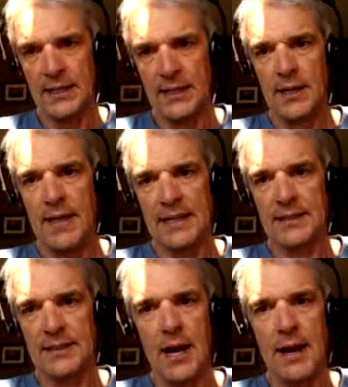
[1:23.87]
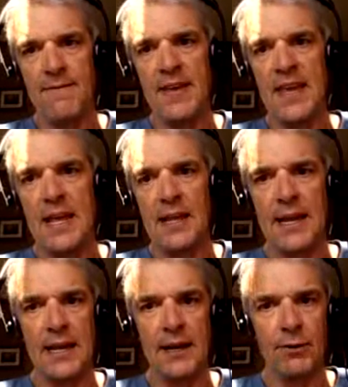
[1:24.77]
That's not a V like in
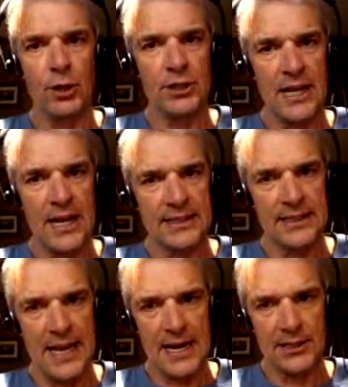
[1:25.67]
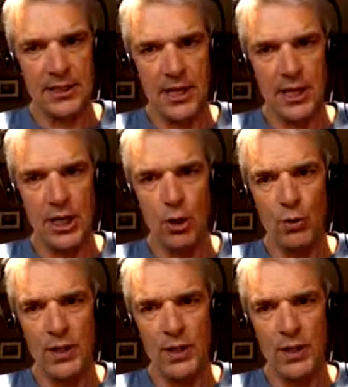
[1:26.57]
a vertex, it's actually a U.